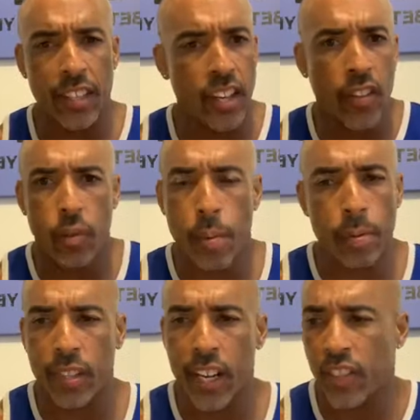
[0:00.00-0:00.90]
than other
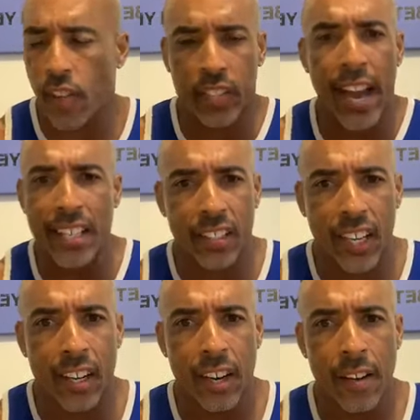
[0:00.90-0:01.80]
people did, the other guys
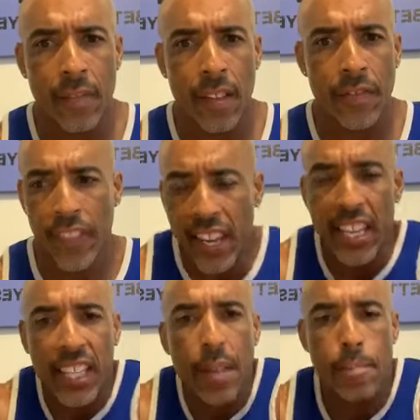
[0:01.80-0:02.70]
did. They
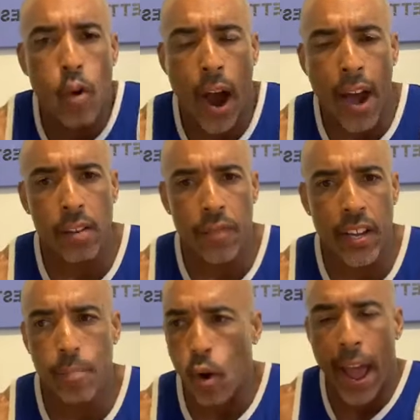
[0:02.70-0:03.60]
didn't get more out of
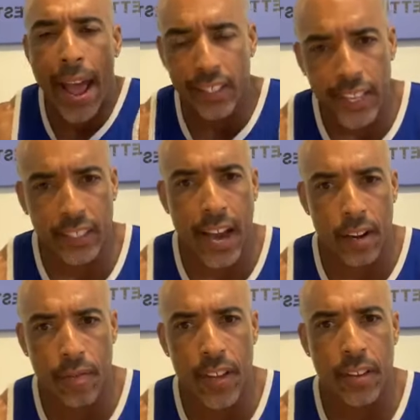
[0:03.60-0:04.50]
it, more assets
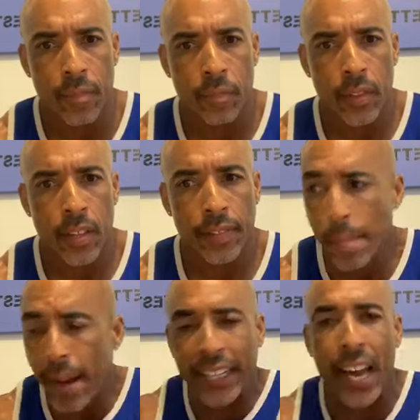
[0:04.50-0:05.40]
out of it.
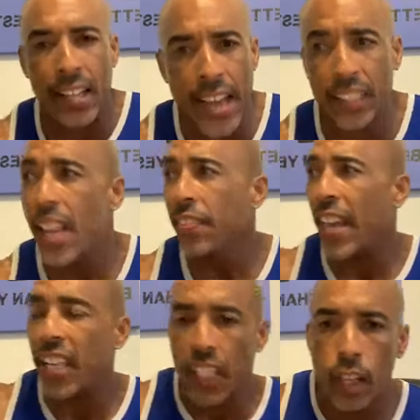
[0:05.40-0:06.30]
They might have got less.
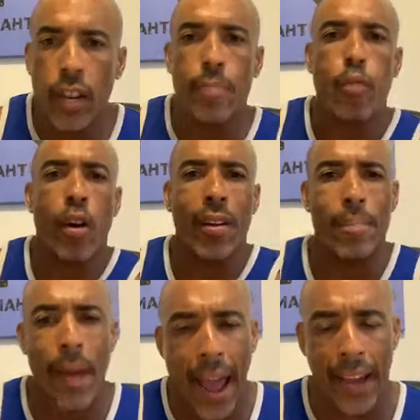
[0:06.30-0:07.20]
They killed and brought
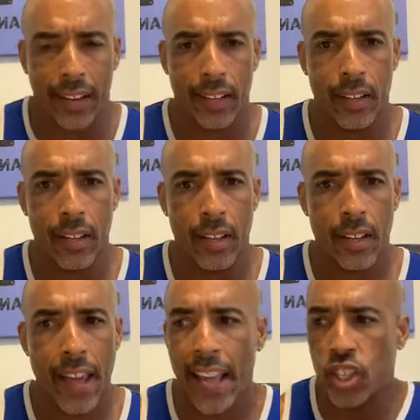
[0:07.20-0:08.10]
it back
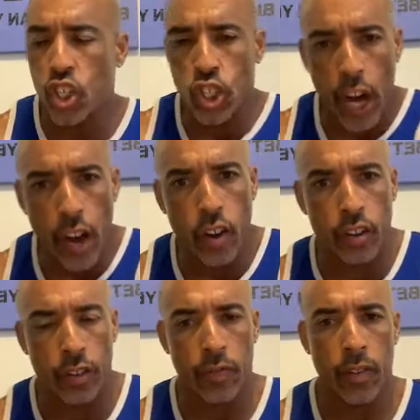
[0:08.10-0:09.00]
and
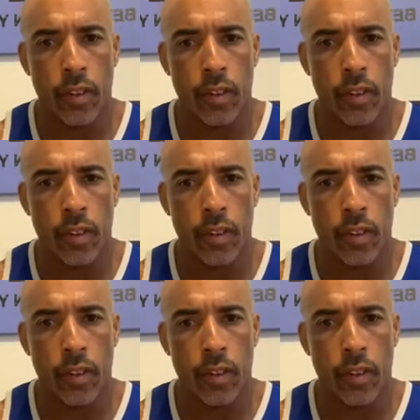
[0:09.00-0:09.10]
shared.